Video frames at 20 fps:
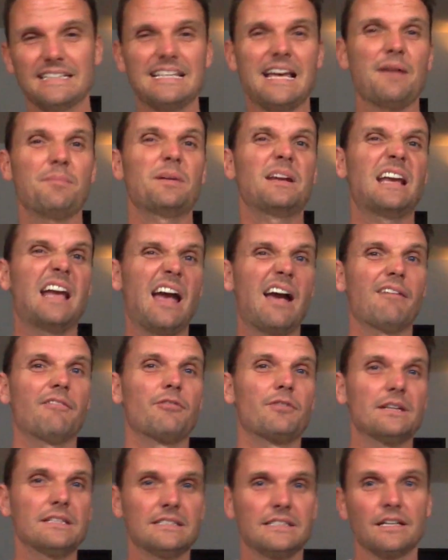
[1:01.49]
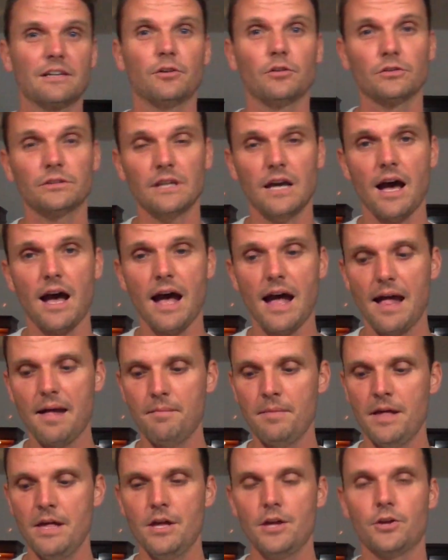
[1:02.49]
That's happening every single
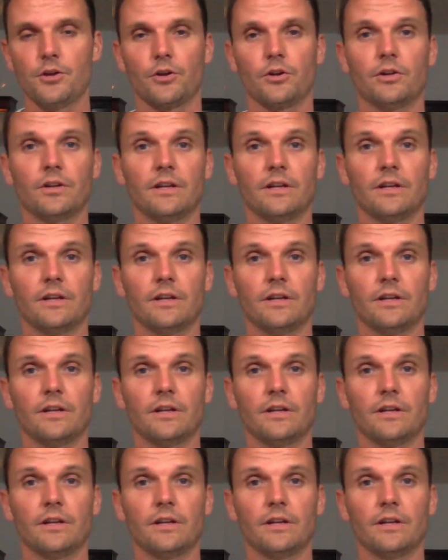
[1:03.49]
time you're